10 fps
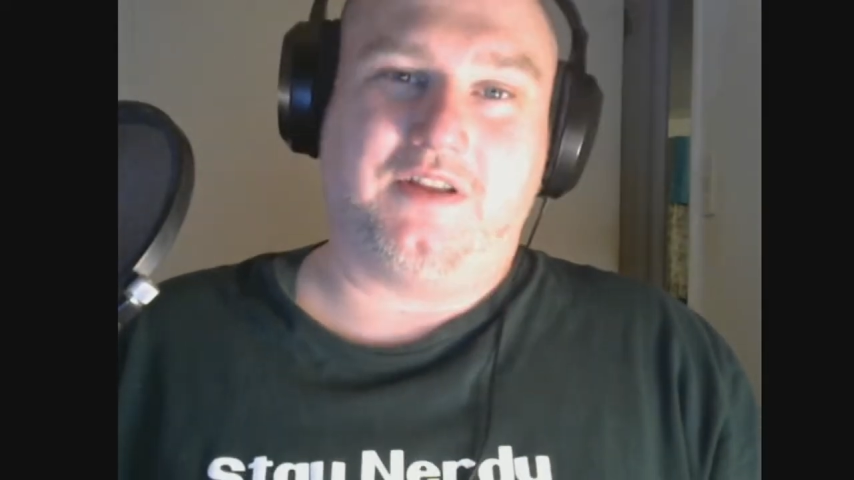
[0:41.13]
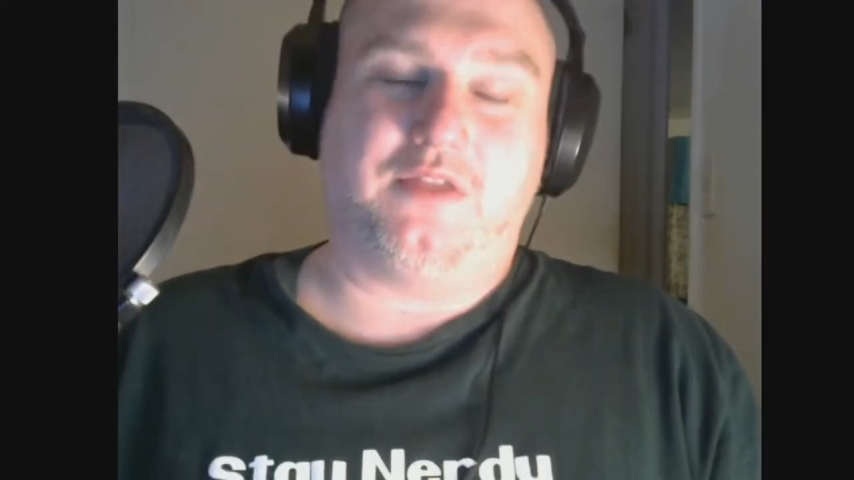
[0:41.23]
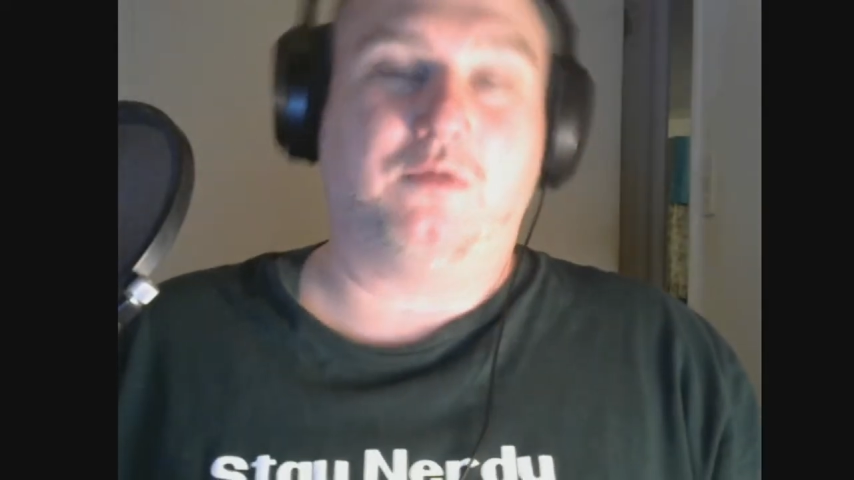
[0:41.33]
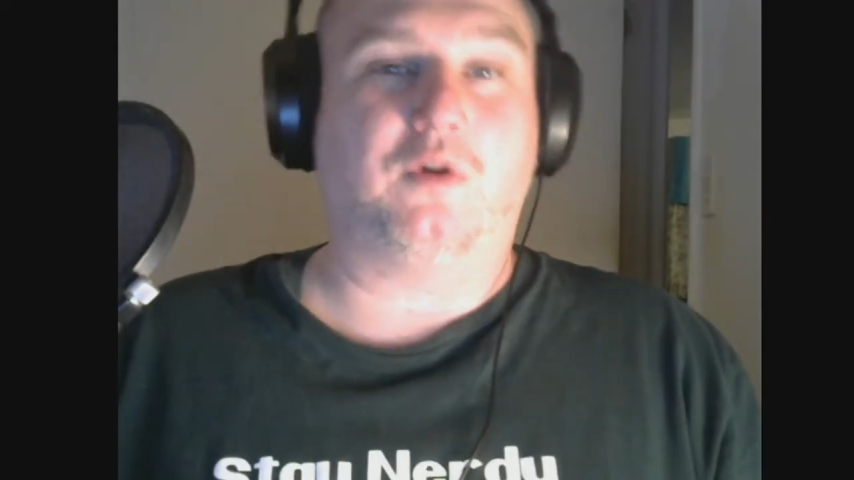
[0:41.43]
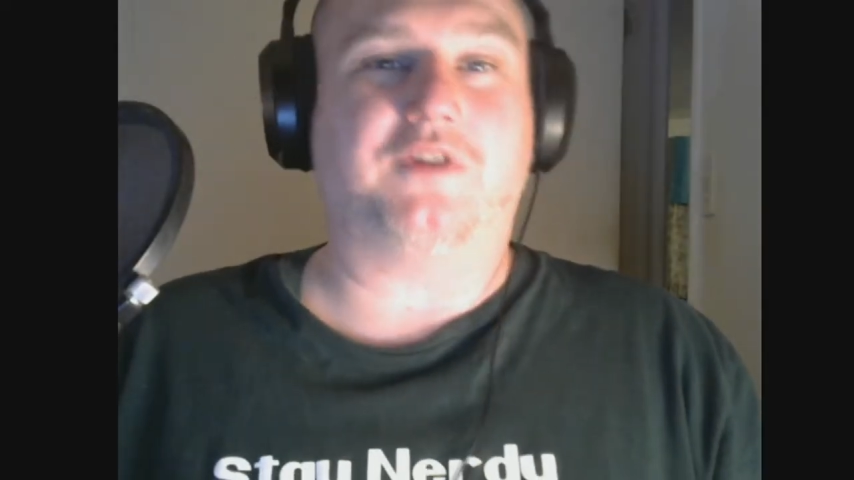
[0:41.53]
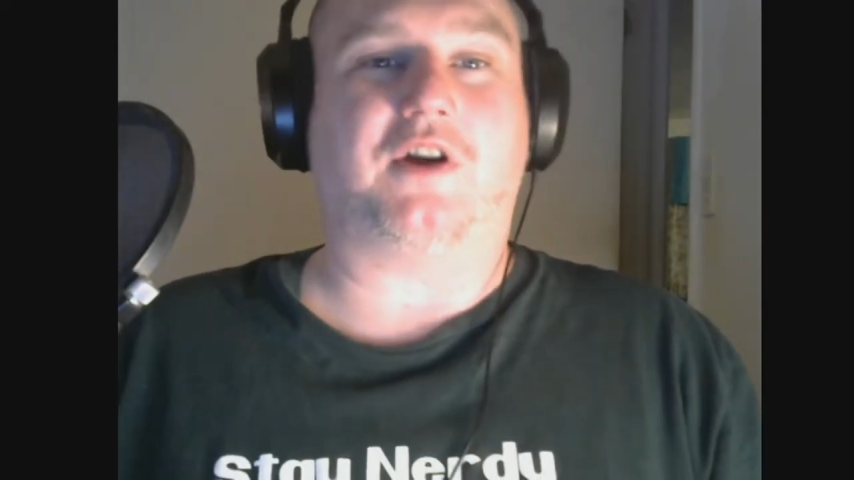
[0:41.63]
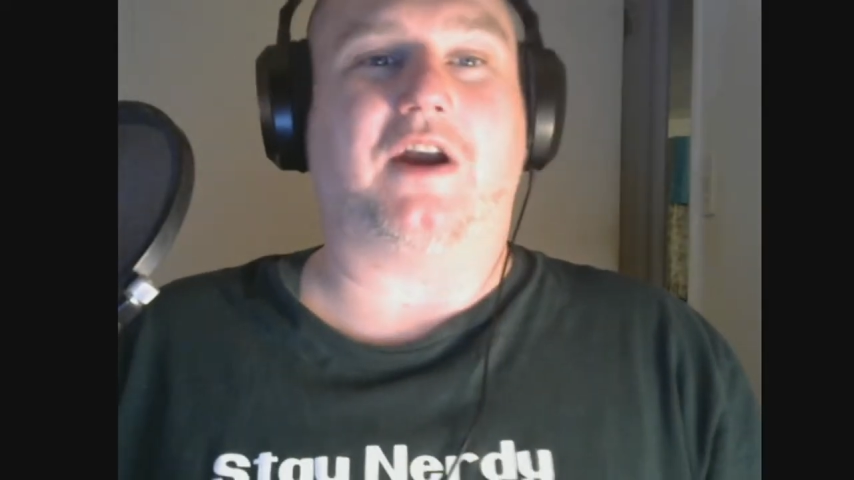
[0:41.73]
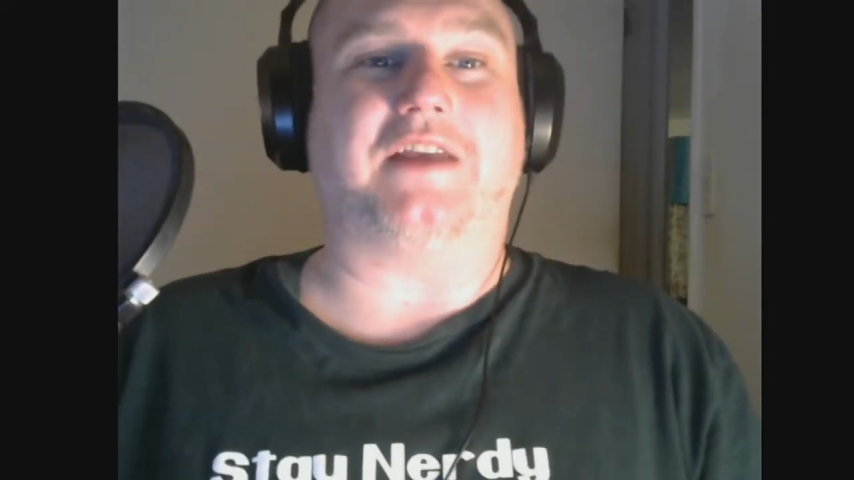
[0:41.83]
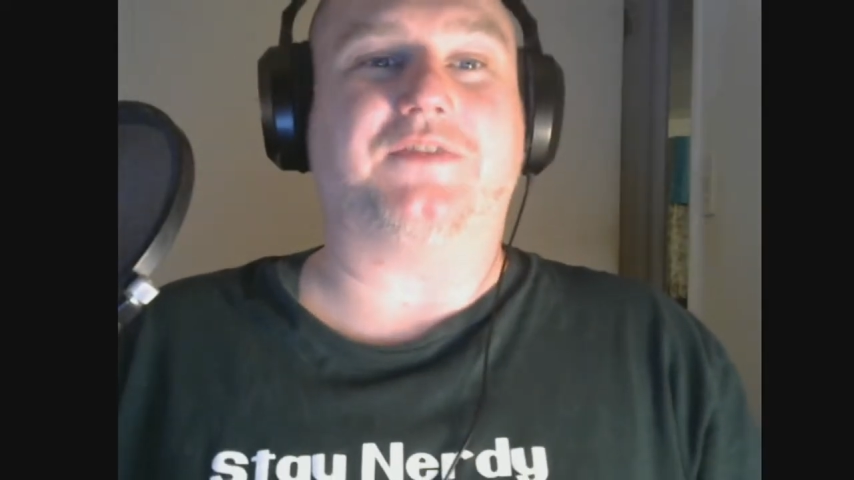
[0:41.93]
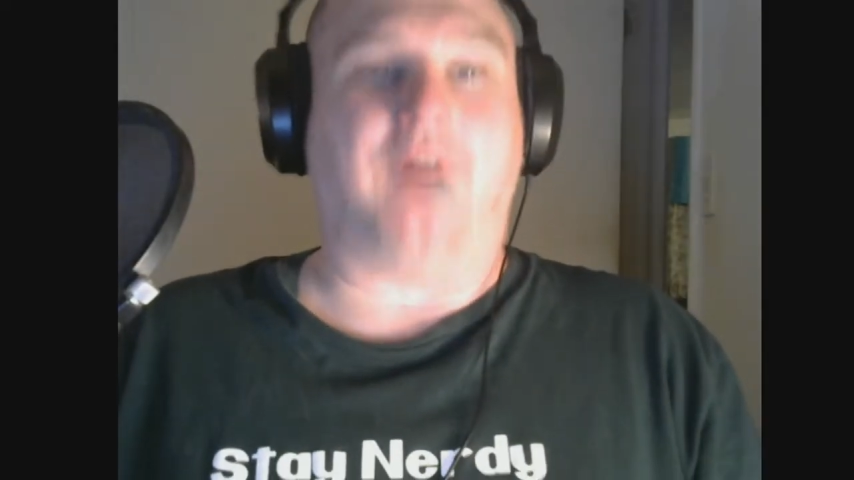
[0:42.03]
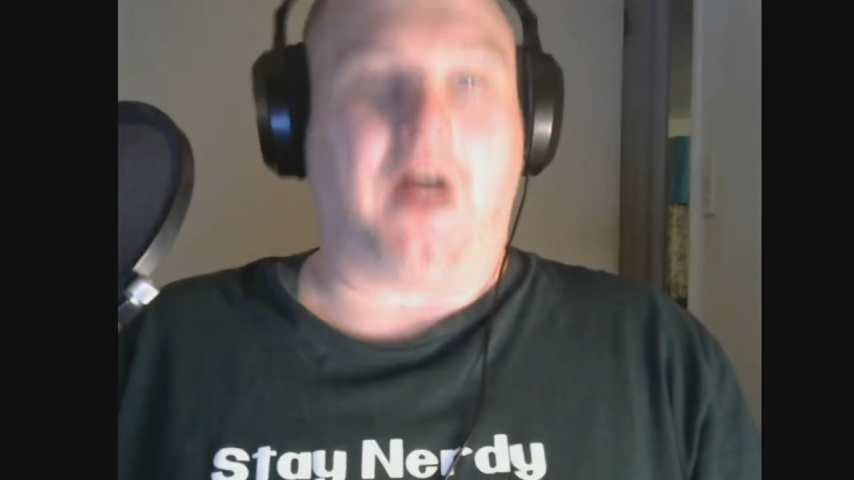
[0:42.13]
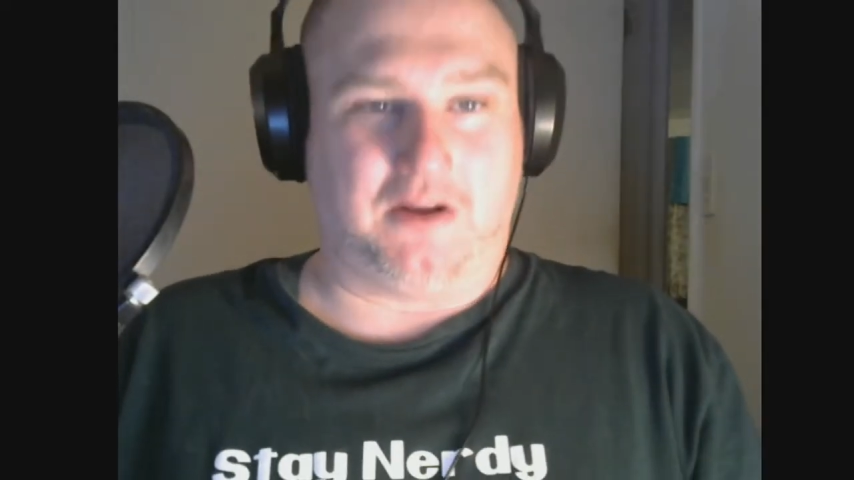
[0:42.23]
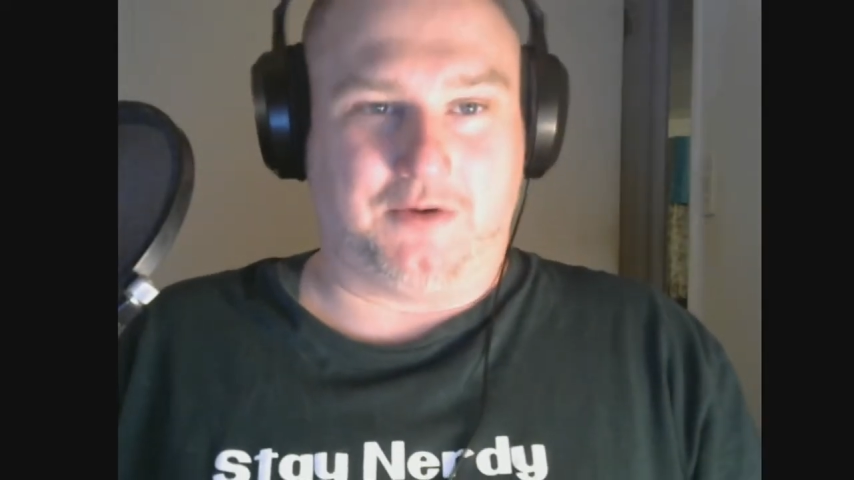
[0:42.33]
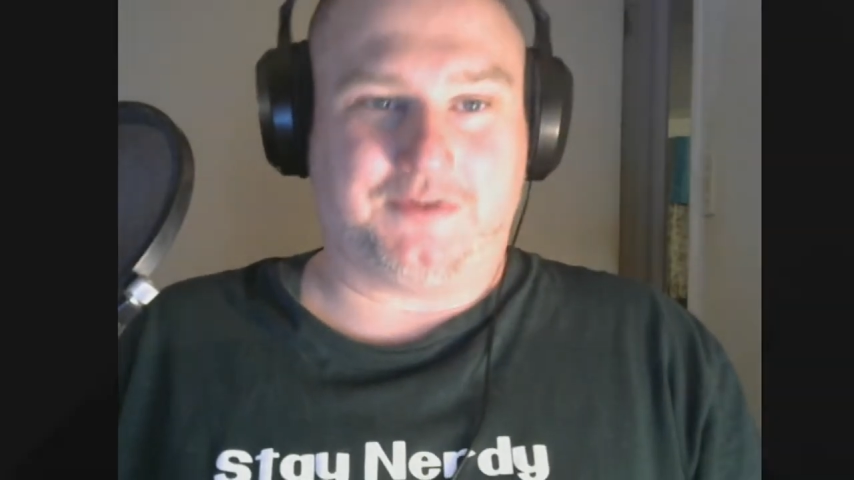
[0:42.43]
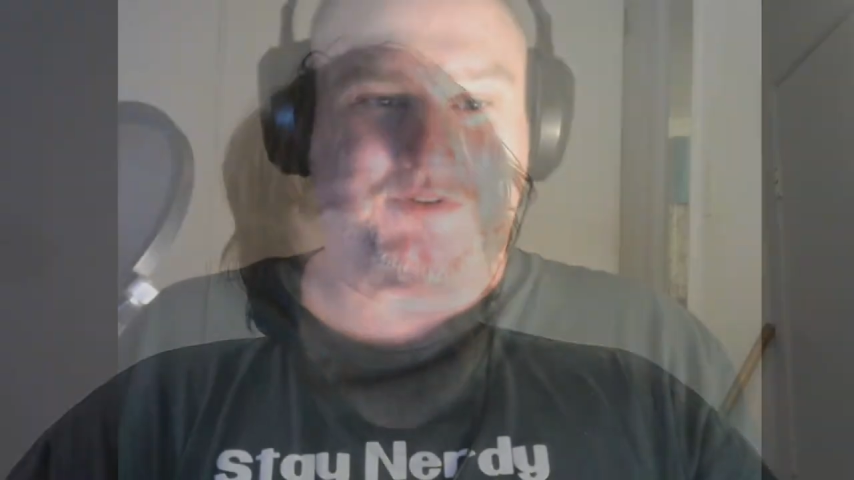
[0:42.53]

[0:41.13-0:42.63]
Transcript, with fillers: the rules are as follows.